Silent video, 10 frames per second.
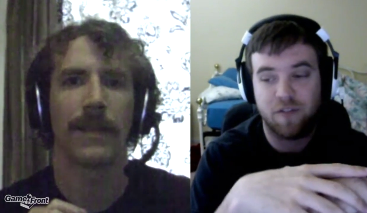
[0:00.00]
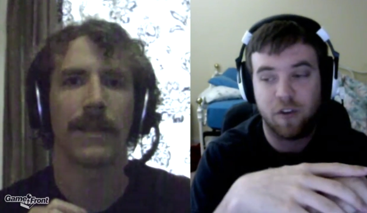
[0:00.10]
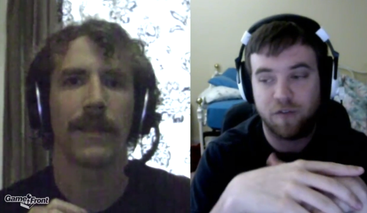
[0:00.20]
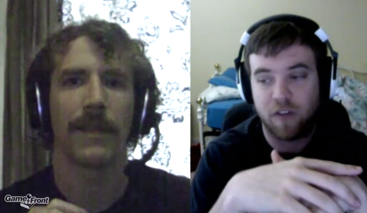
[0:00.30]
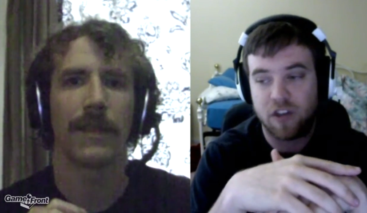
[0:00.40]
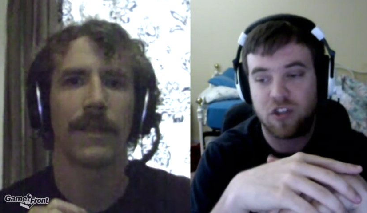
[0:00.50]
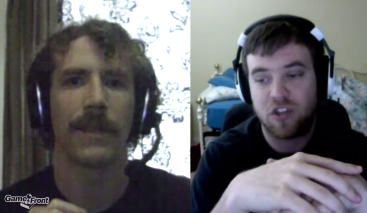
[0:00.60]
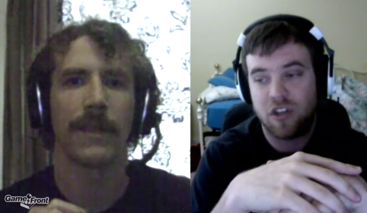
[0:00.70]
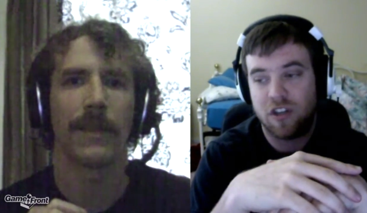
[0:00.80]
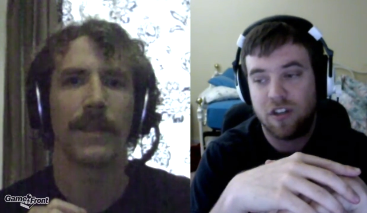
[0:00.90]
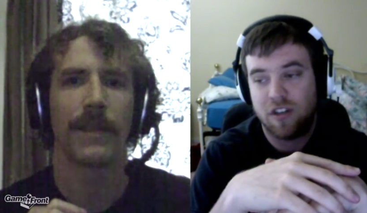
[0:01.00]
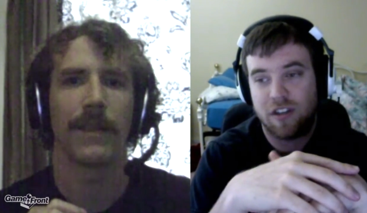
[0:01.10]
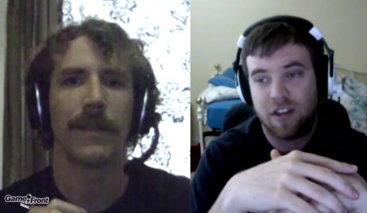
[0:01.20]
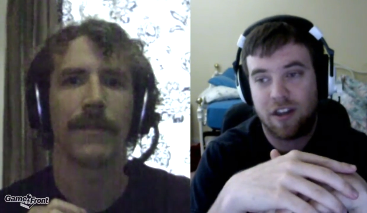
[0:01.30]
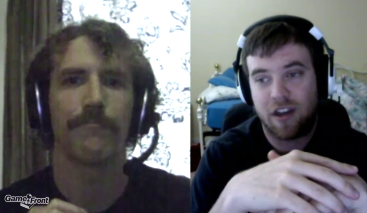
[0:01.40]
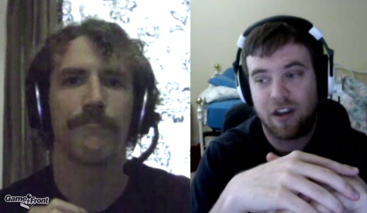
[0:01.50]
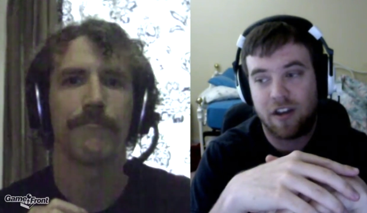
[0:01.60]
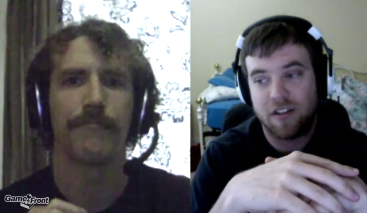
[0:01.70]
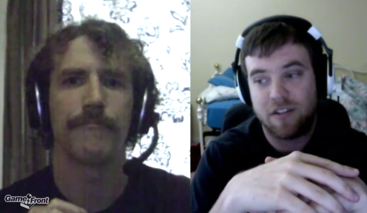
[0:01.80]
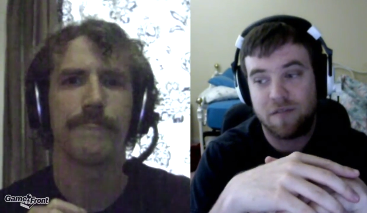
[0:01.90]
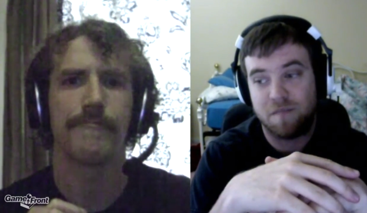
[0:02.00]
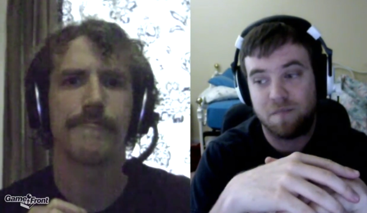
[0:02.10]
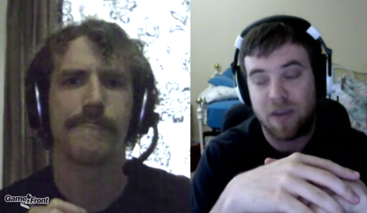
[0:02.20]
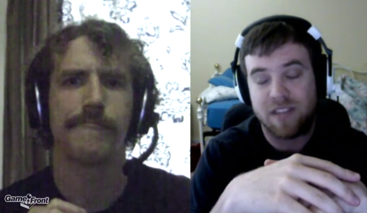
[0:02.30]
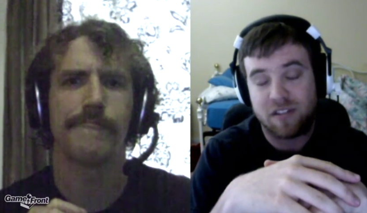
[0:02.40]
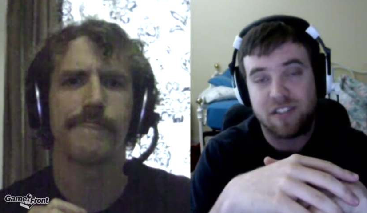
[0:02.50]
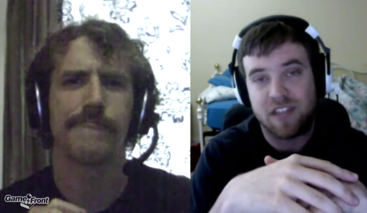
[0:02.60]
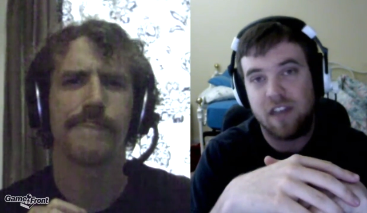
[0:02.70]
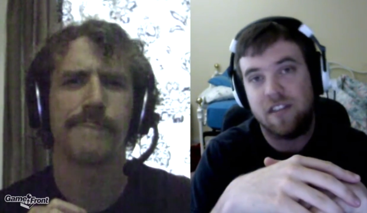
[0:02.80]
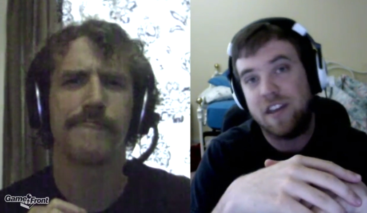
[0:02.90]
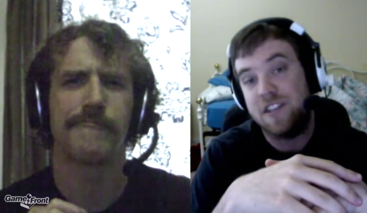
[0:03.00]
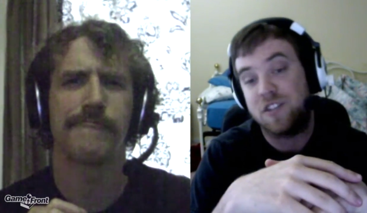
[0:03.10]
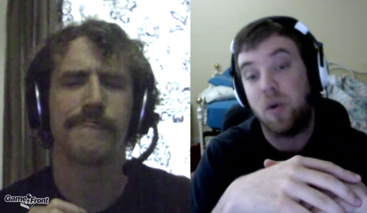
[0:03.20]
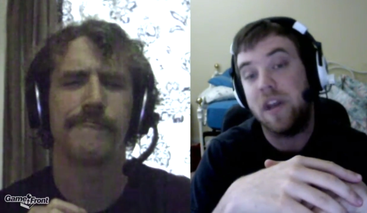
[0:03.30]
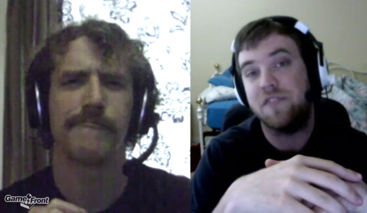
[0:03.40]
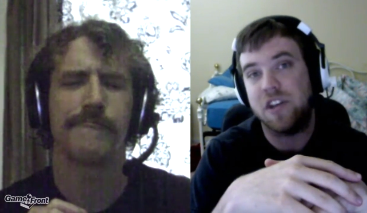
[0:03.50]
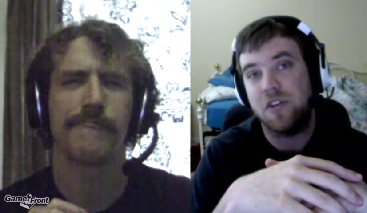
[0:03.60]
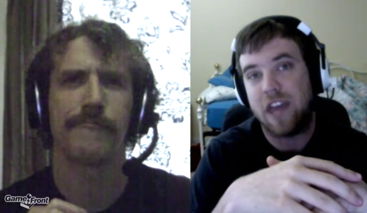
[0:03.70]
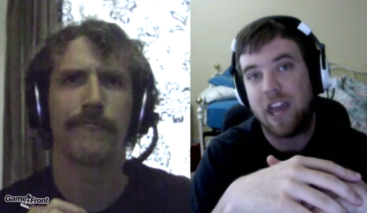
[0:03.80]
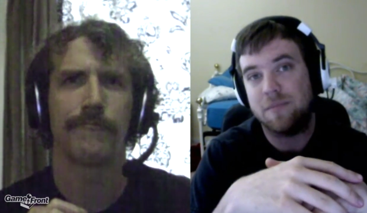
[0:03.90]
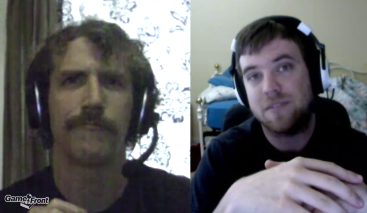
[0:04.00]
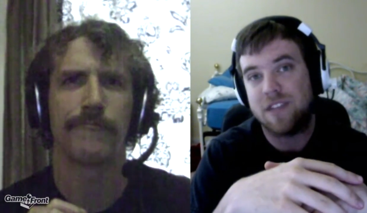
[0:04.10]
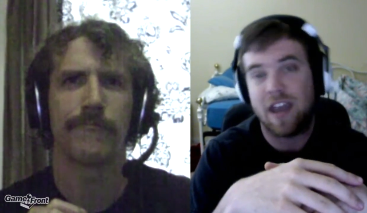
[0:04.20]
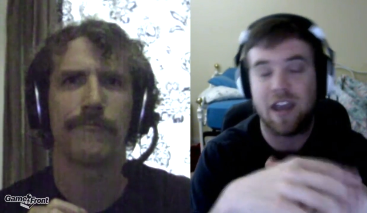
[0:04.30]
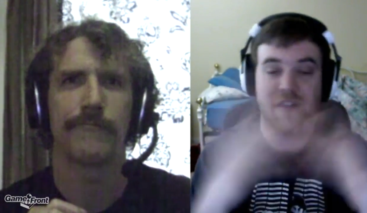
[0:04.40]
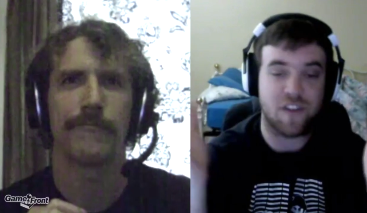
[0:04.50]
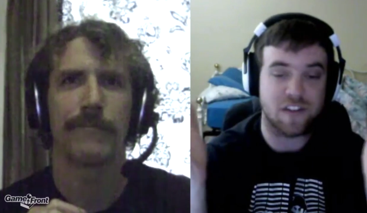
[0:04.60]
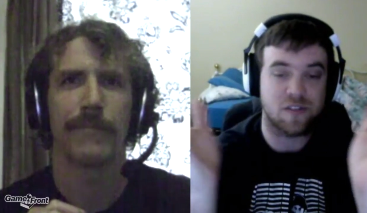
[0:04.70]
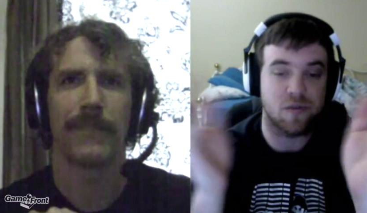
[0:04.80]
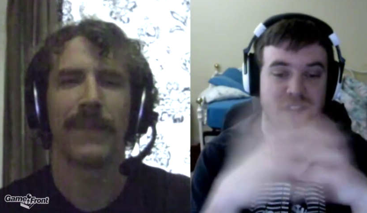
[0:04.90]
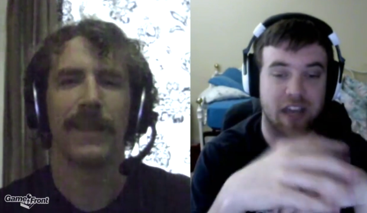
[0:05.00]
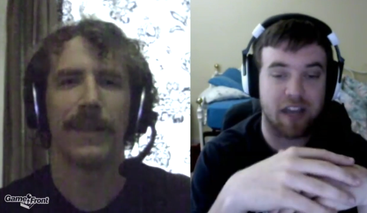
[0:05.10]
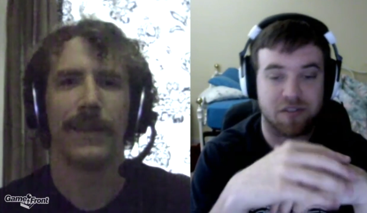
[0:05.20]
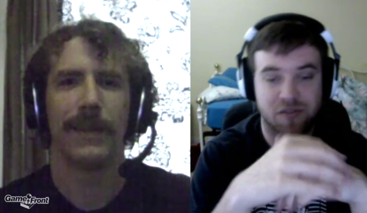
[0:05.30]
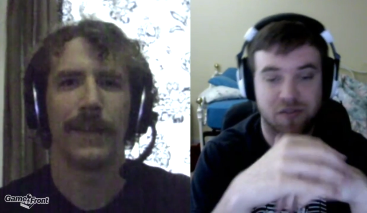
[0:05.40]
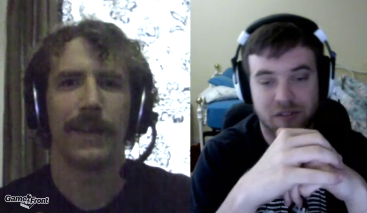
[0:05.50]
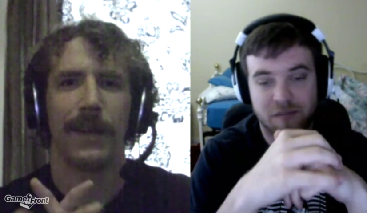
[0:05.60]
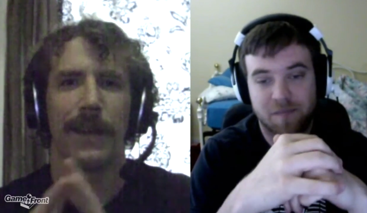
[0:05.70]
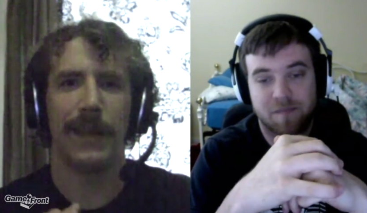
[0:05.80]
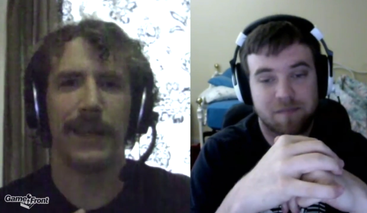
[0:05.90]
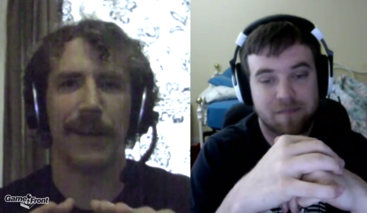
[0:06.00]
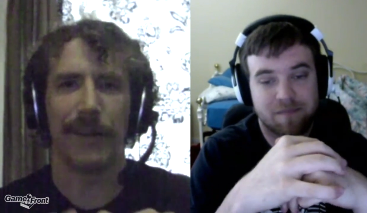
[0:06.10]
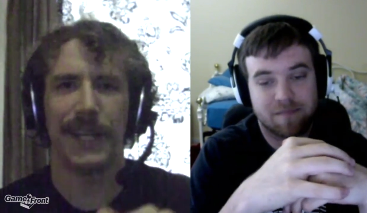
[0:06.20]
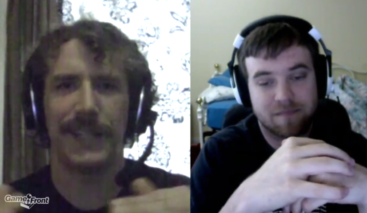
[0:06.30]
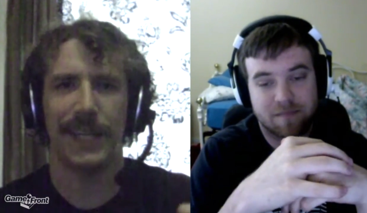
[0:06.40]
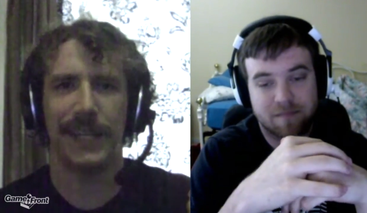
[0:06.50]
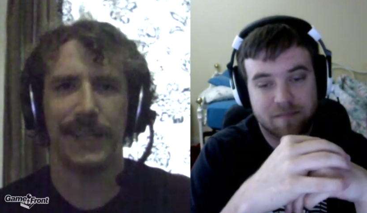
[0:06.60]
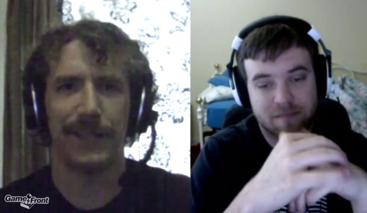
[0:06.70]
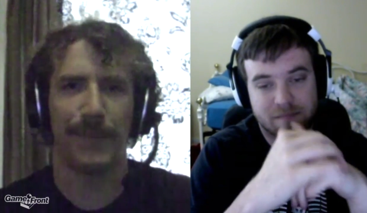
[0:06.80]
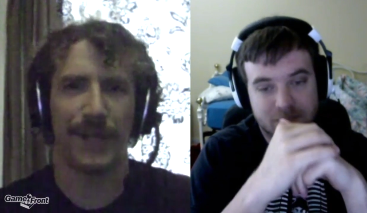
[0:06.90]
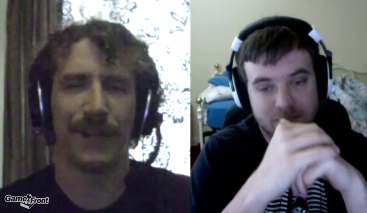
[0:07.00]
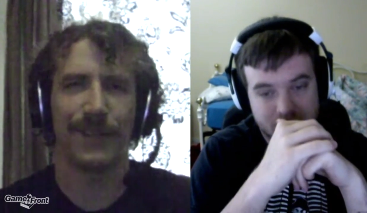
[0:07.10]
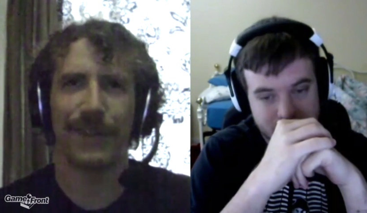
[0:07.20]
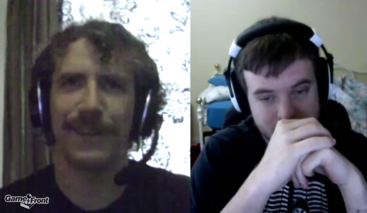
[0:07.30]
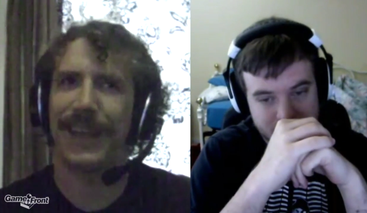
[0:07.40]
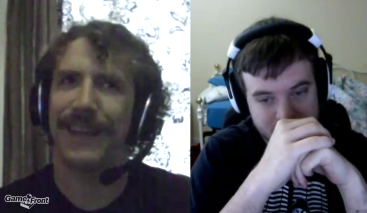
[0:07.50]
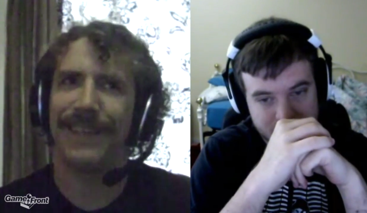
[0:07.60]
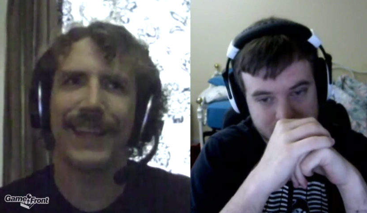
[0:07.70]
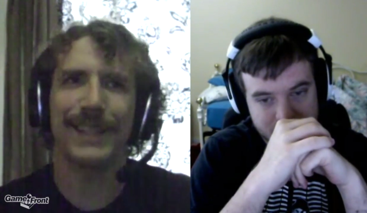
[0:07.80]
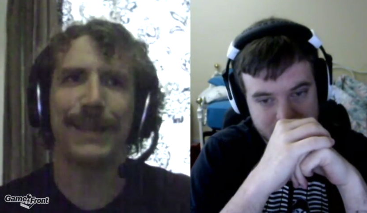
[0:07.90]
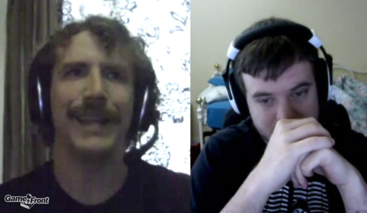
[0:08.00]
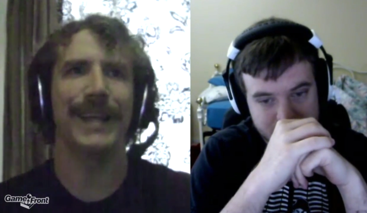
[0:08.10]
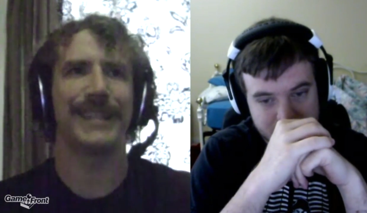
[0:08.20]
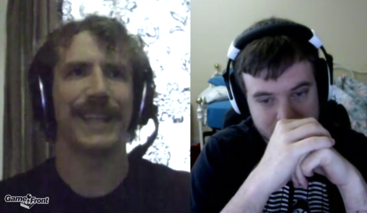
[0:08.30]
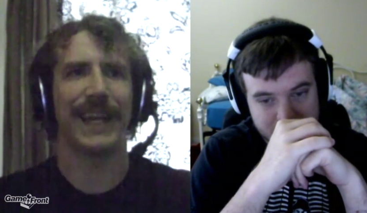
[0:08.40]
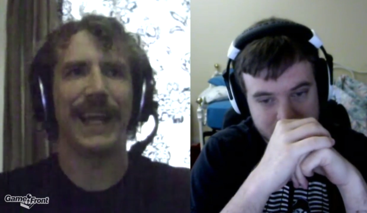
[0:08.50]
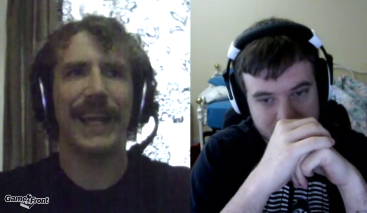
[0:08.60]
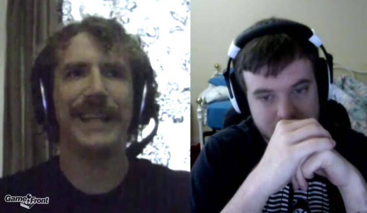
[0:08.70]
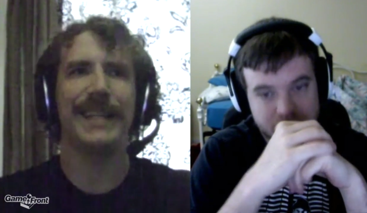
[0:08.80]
Speaker 1: Phil Fish basically saying that he's quitting video games and Fez 2 is canceled.
Speaker 2: And now he said this because that's the thing is like it